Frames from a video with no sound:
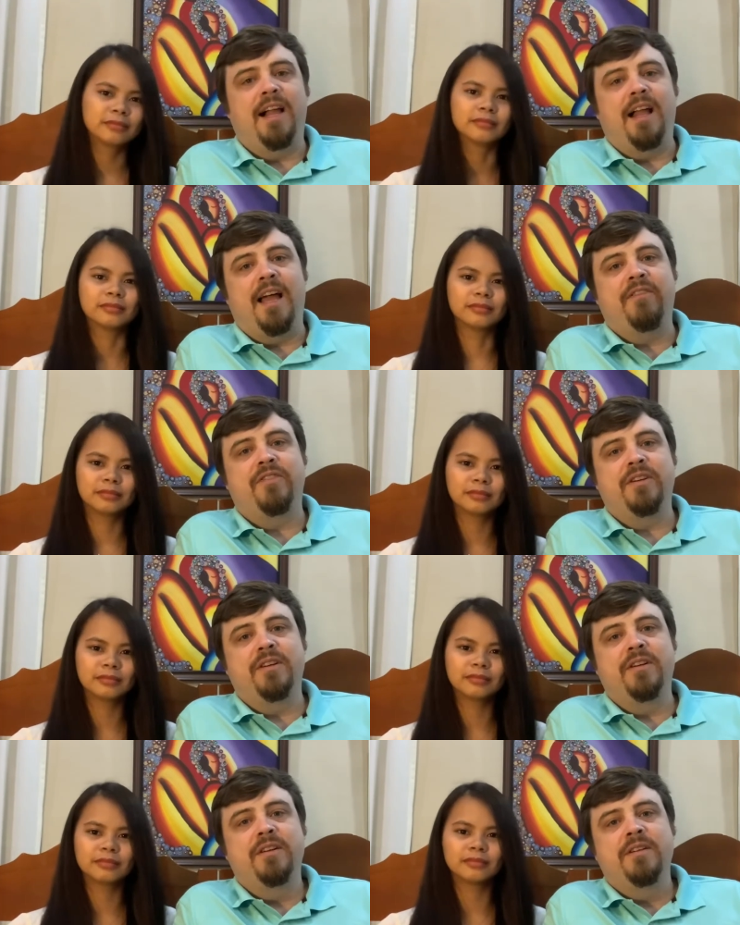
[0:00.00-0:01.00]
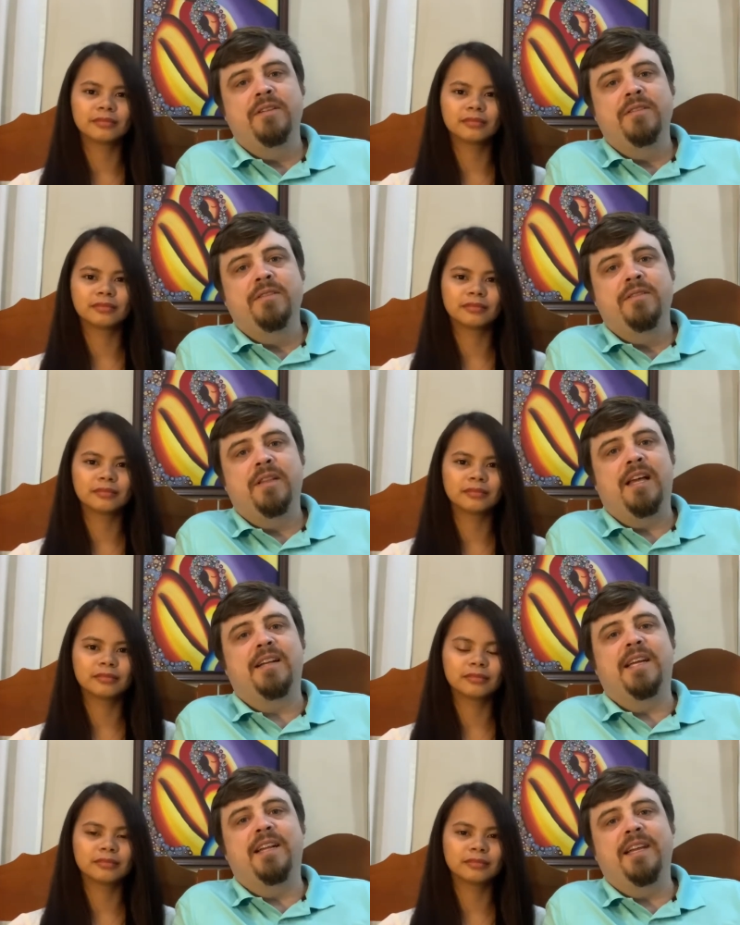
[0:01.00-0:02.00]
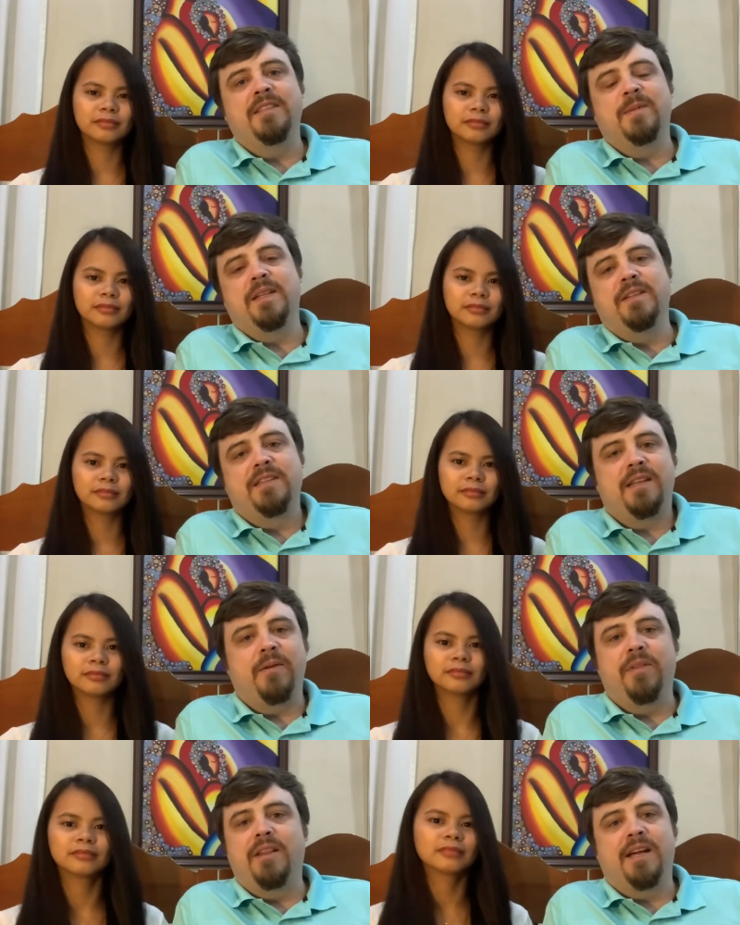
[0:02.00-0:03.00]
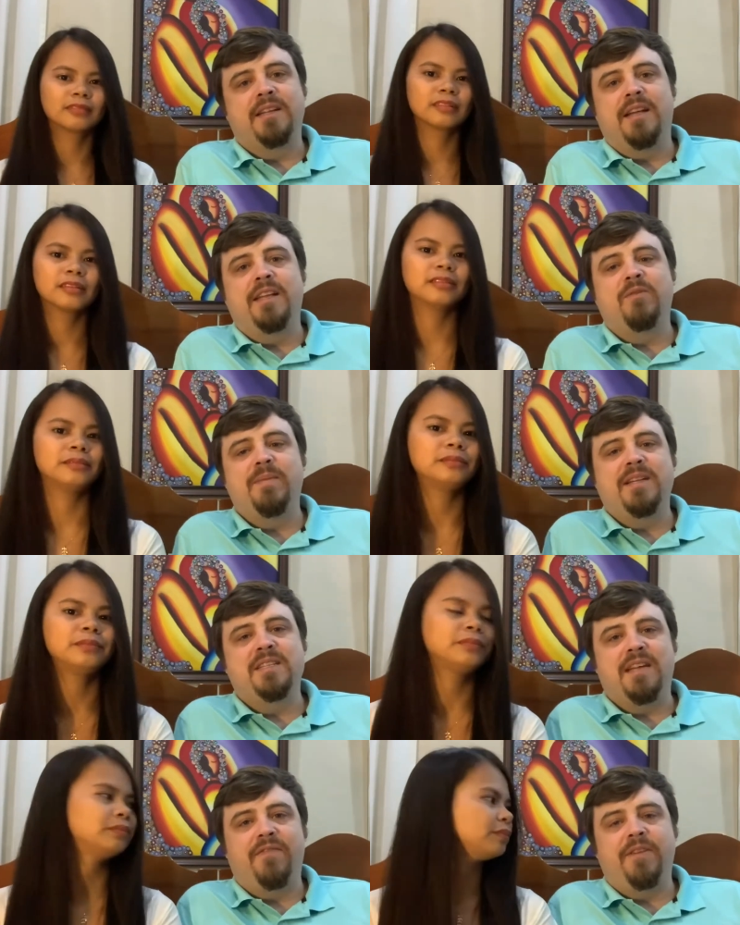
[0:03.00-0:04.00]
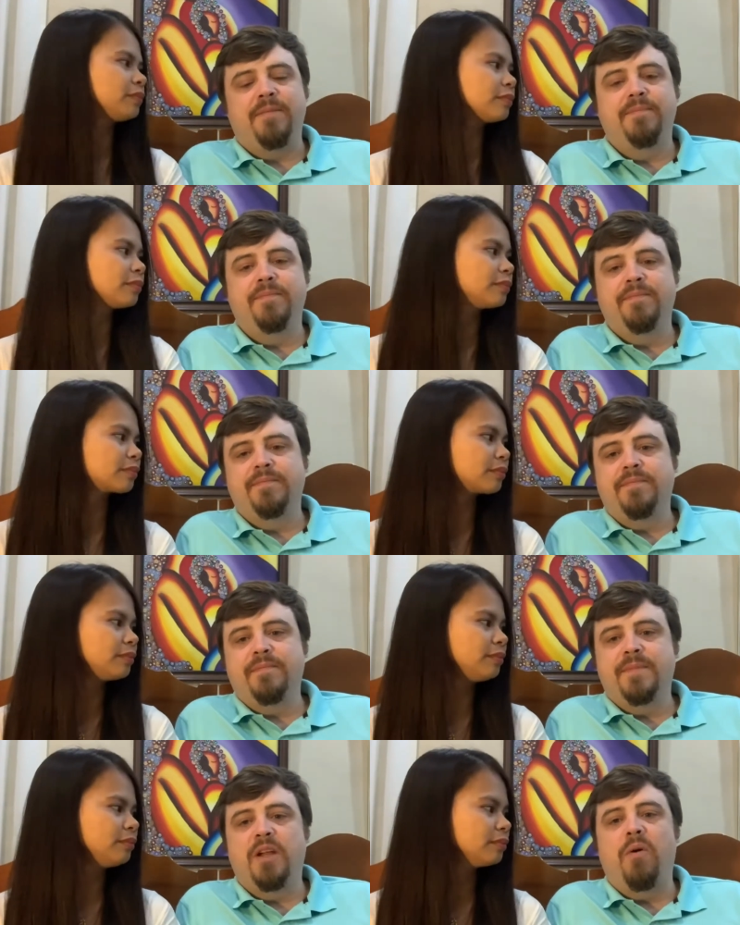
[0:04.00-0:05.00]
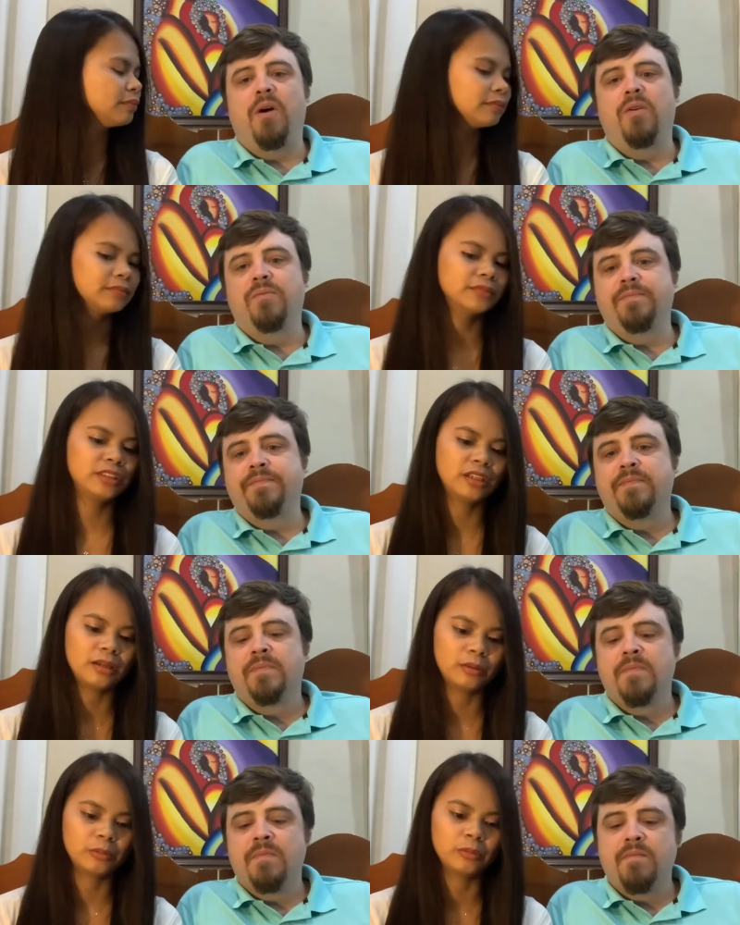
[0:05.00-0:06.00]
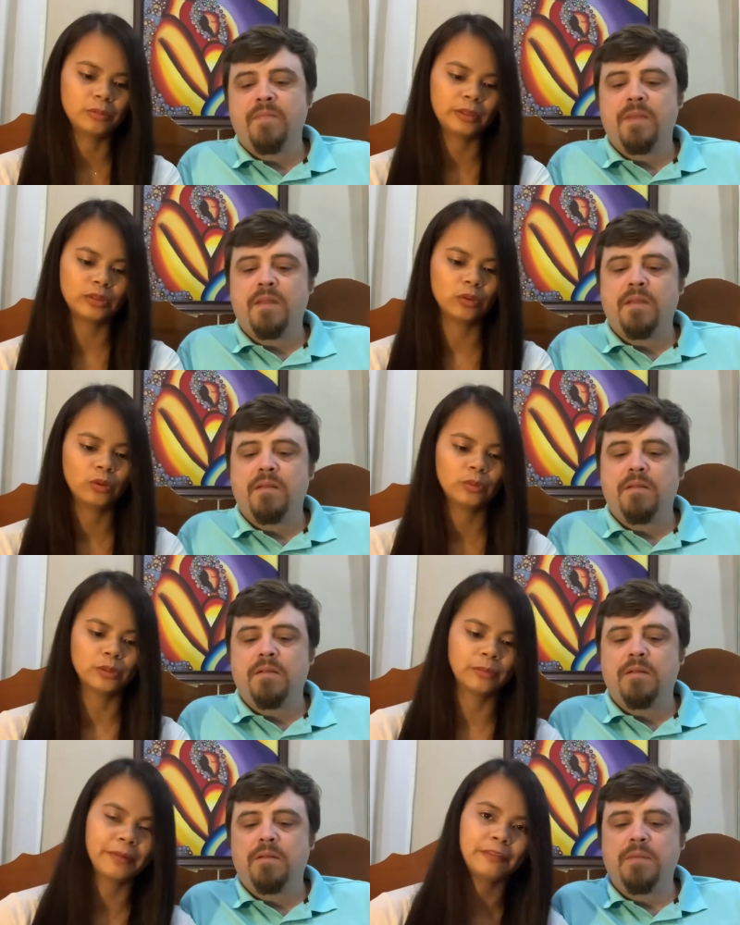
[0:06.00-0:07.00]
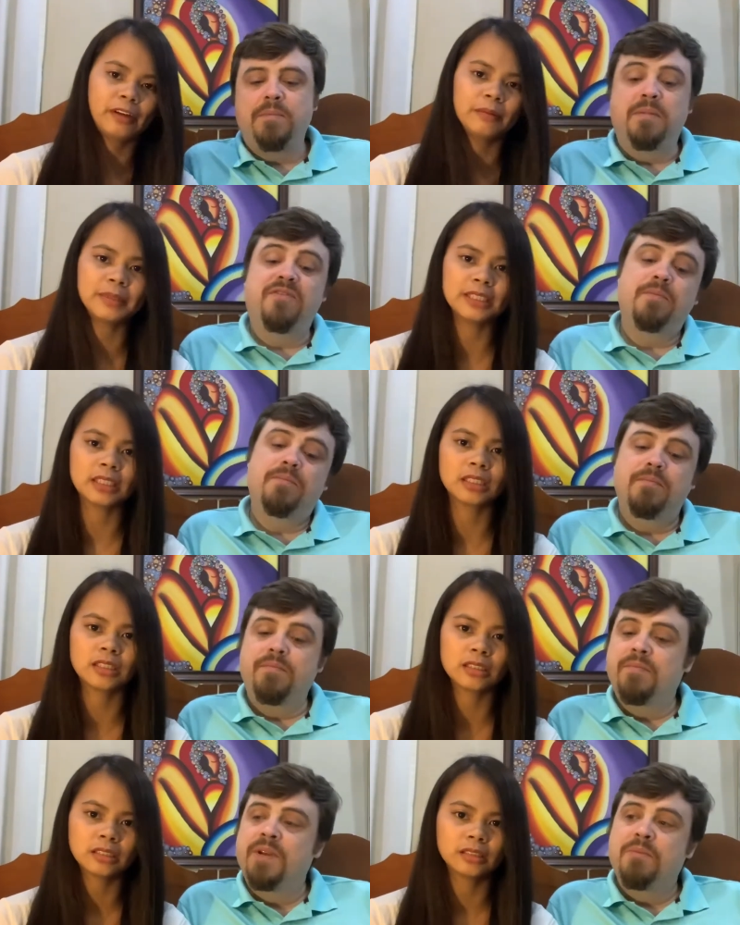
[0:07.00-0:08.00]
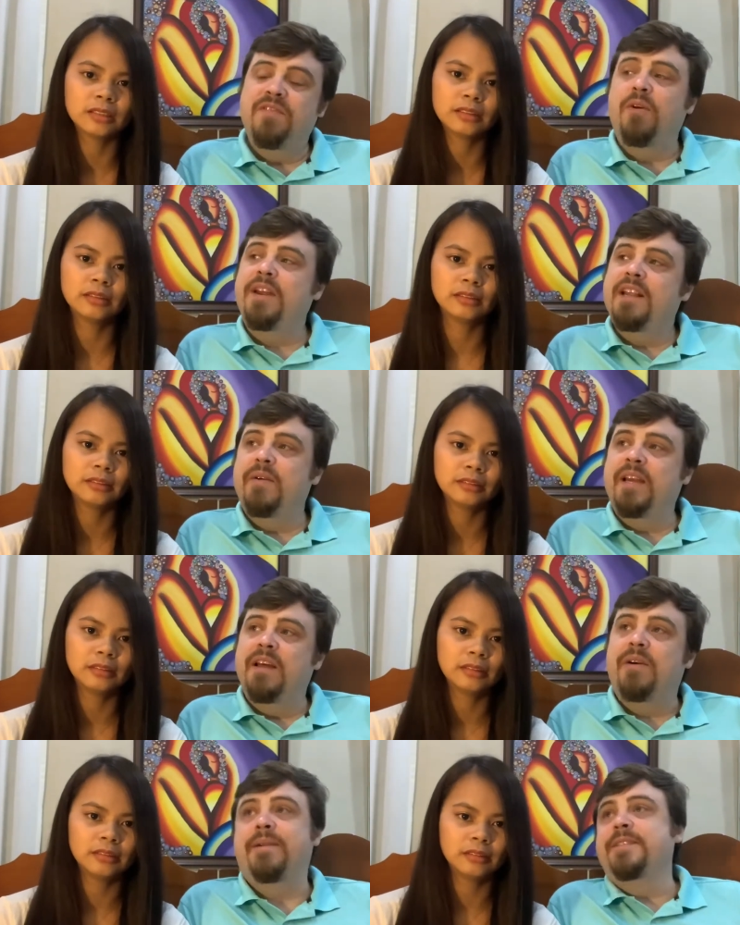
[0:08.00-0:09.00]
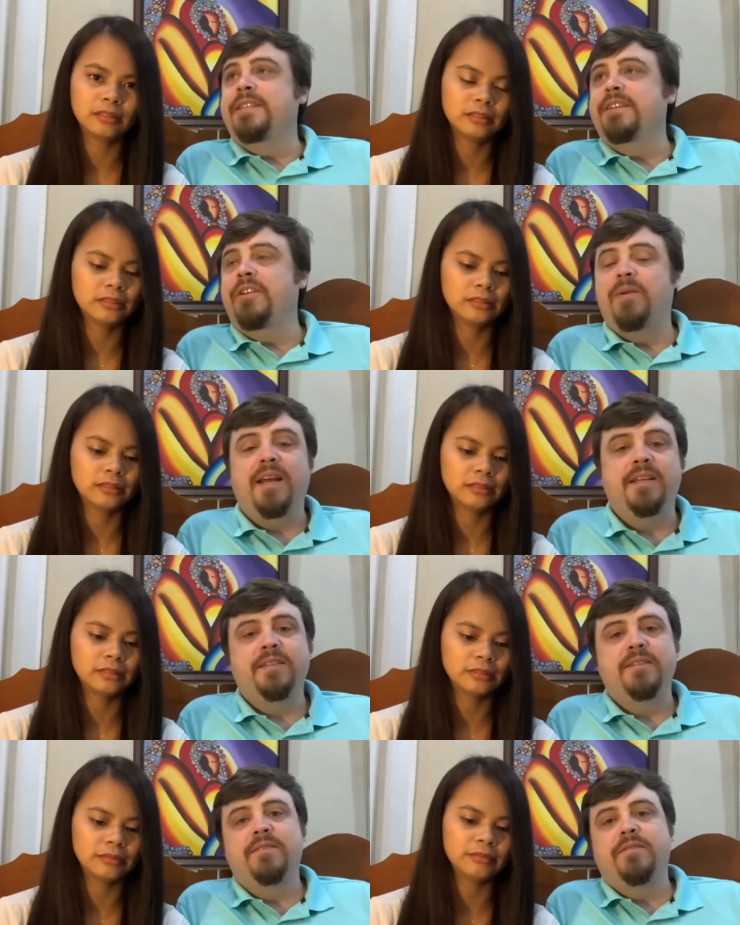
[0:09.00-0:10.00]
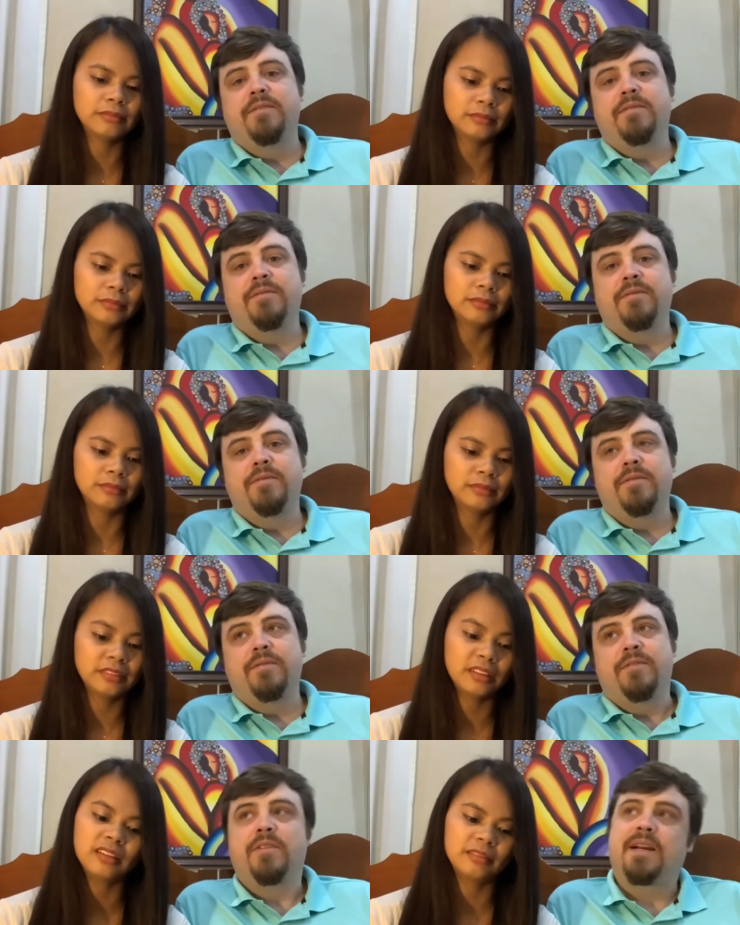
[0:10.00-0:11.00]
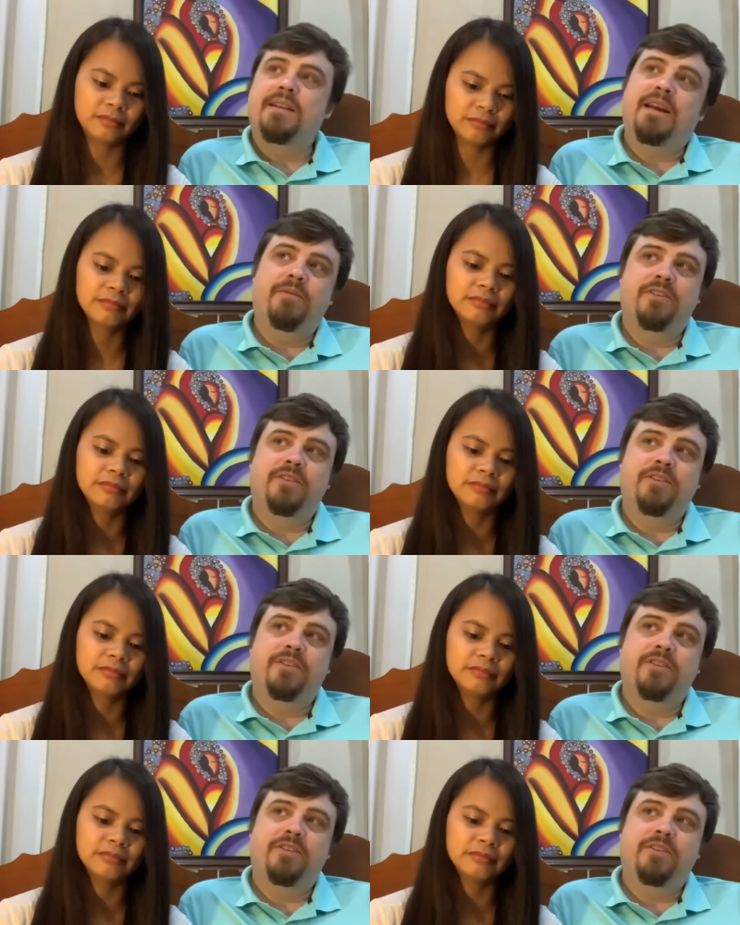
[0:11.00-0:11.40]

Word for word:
Speaker 1: after the lockdown ends, but it looks like when the lockdown ends, we might just have to go home.
Speaker 2: Yeah, want to go home to my but province.
Speaker 1: Before Iloilo, I was in the U.S., so I, that was